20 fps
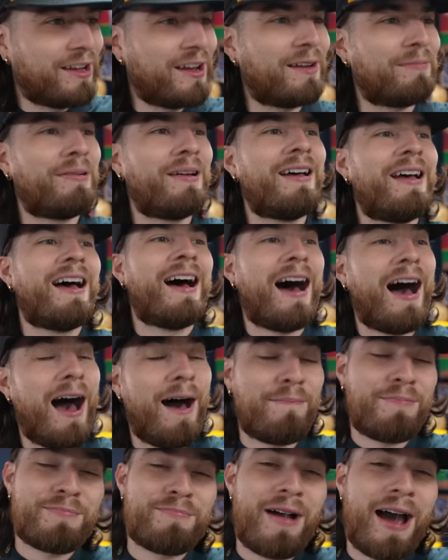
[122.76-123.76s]
up,
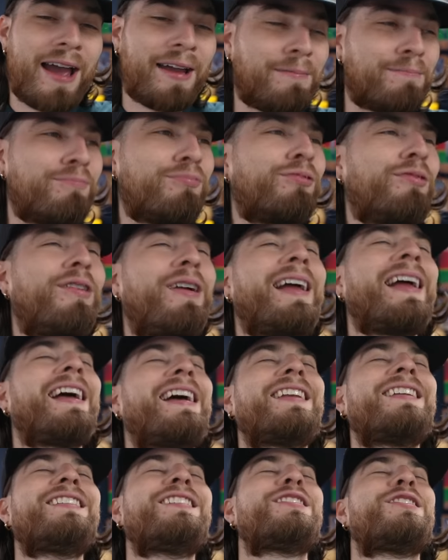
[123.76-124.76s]
hop in my
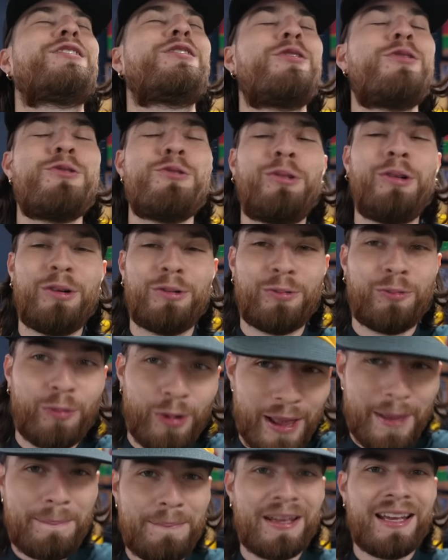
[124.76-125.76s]
brand new
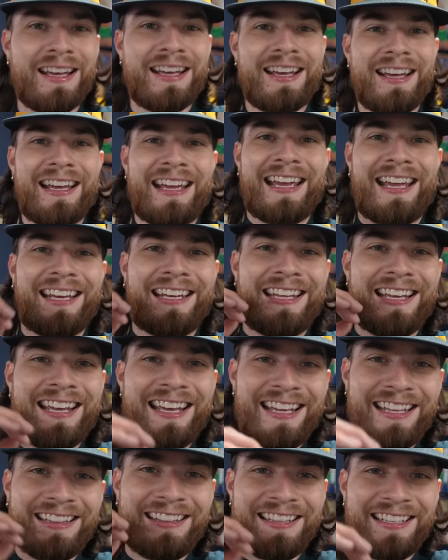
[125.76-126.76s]
whip, and
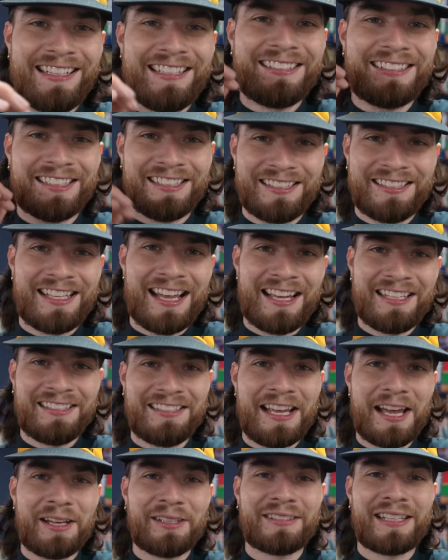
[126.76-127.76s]
hit these estate
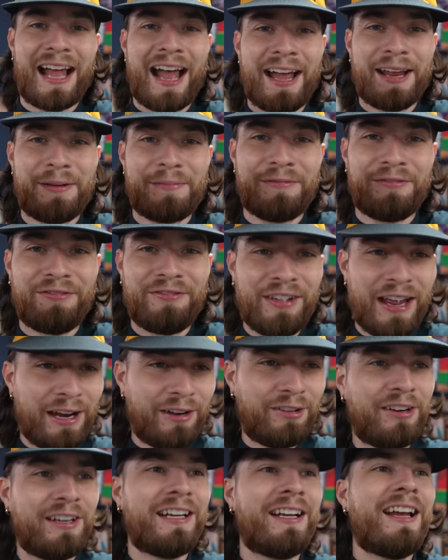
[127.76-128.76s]
sales. I am
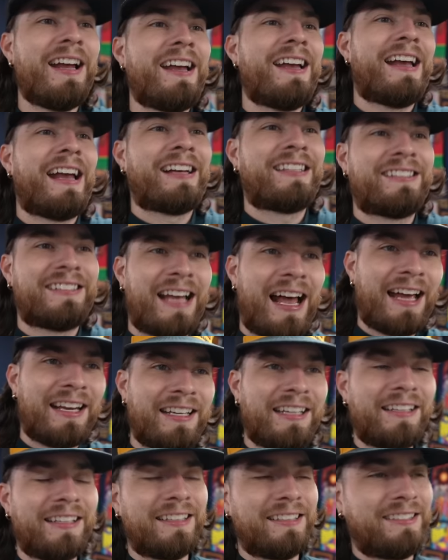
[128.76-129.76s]
very
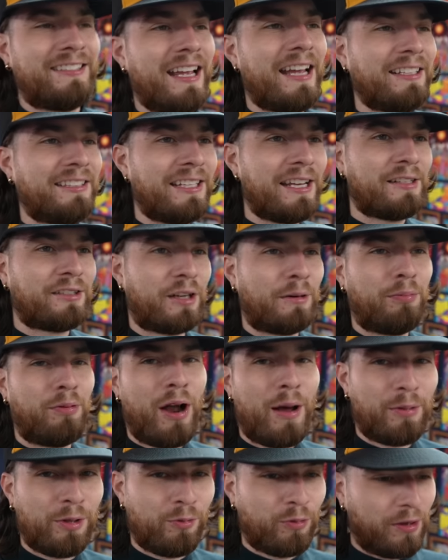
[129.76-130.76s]
excited. Estate sales are
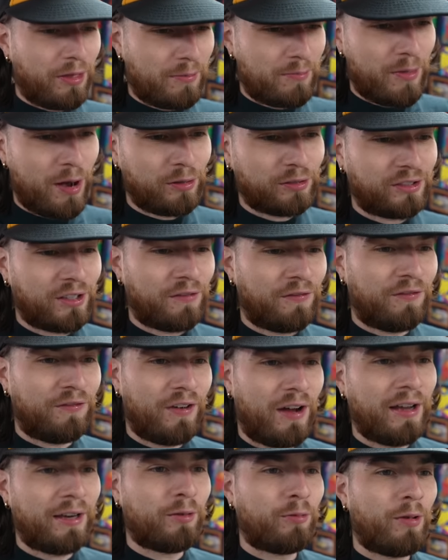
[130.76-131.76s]
probably one of the most
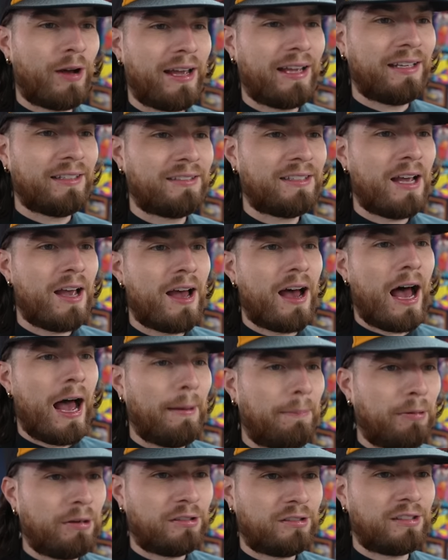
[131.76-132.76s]
fun ways
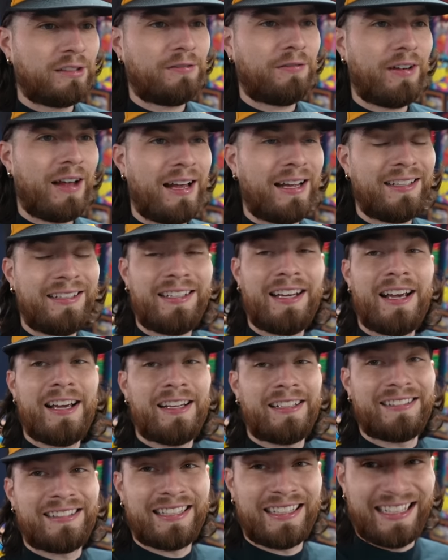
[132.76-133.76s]
I personally find
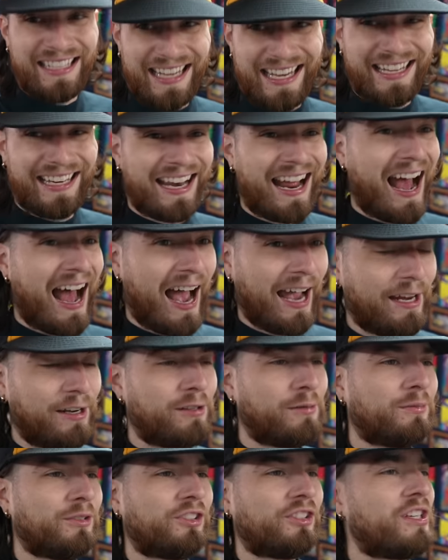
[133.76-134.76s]
to get
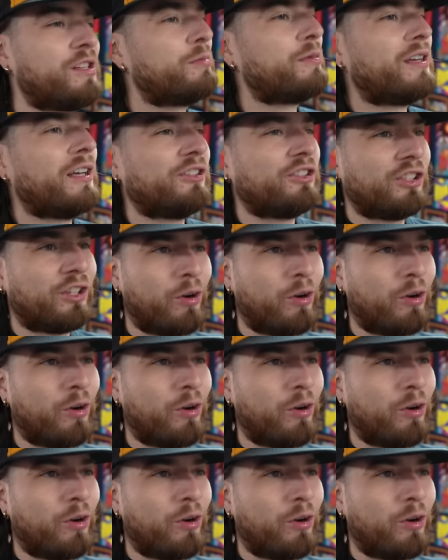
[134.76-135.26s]
items just because you're